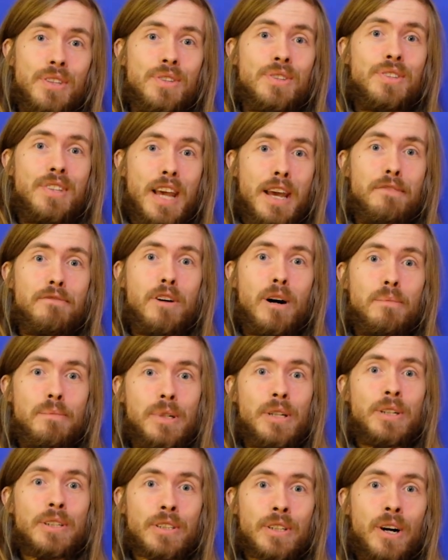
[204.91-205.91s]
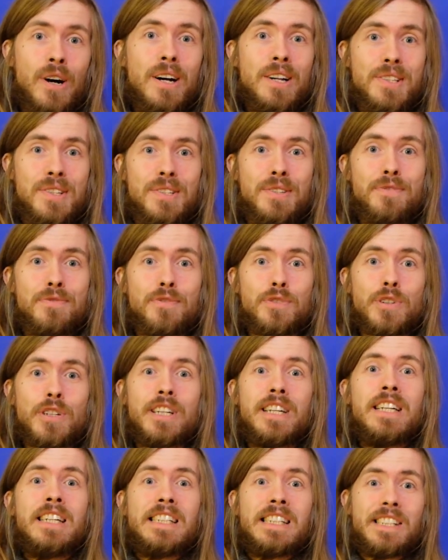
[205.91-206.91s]
you save up on costs
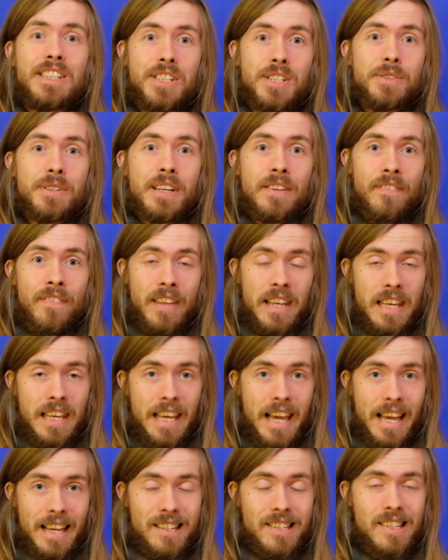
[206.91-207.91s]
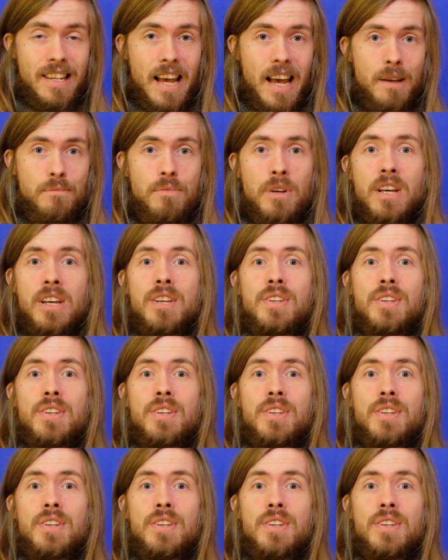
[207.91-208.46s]
for doing the exam.